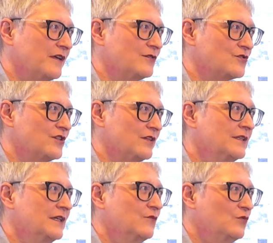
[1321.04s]
culture
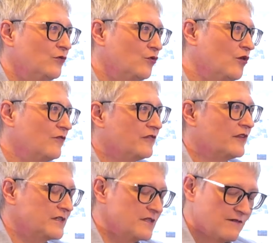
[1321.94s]
with all of the
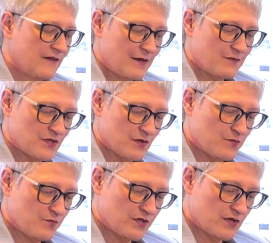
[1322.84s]
things that have happened
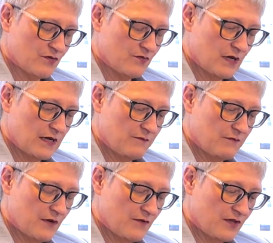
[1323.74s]
so
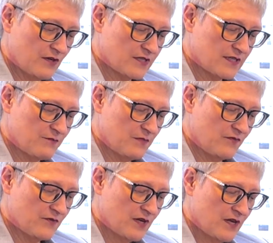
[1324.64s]
over the last 8
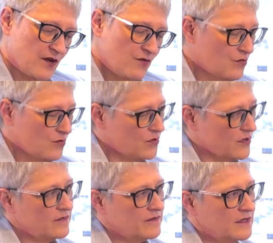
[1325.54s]
months. What do
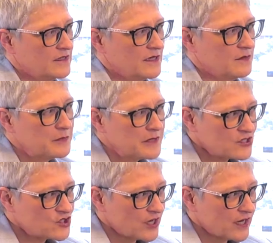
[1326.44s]
you think is going to be the
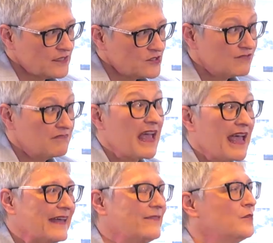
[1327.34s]
biggest change
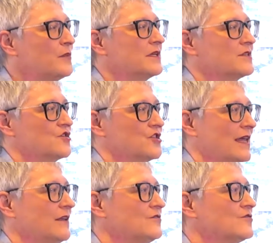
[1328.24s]
and the biggest
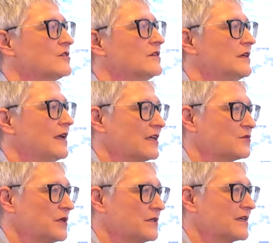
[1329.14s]
challenge as
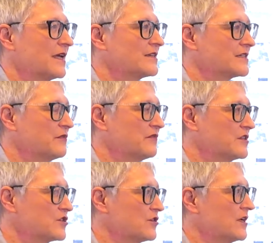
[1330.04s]
we take some of
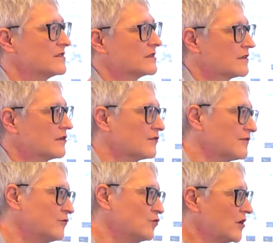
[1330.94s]
these trends and kind of
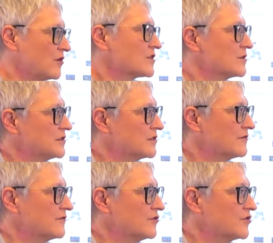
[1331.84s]
forecast them into the
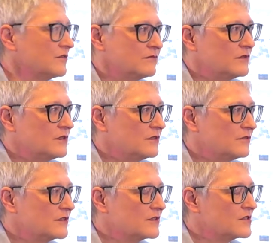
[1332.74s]
future? What do
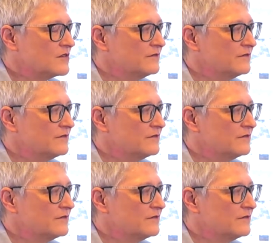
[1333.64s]
you think, Sarah?